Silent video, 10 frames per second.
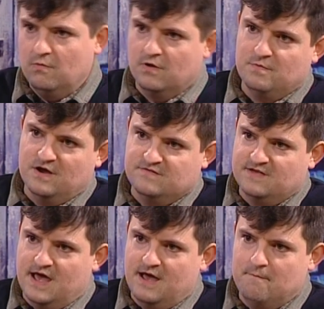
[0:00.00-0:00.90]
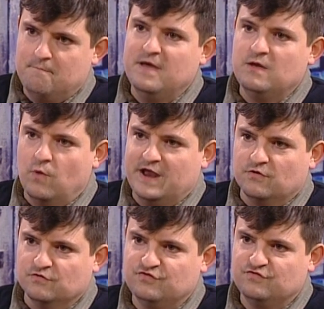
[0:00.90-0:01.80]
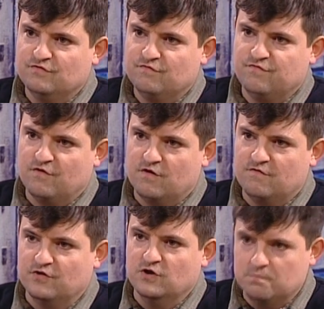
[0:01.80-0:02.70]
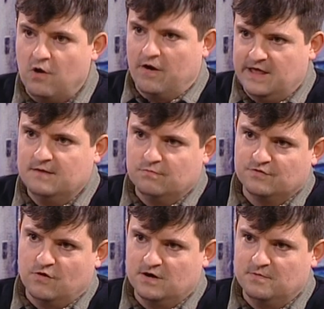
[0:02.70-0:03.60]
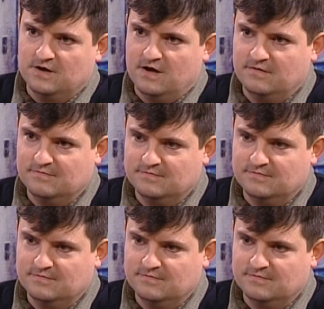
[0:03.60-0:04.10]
What about big winners for you, party, we're talking about now?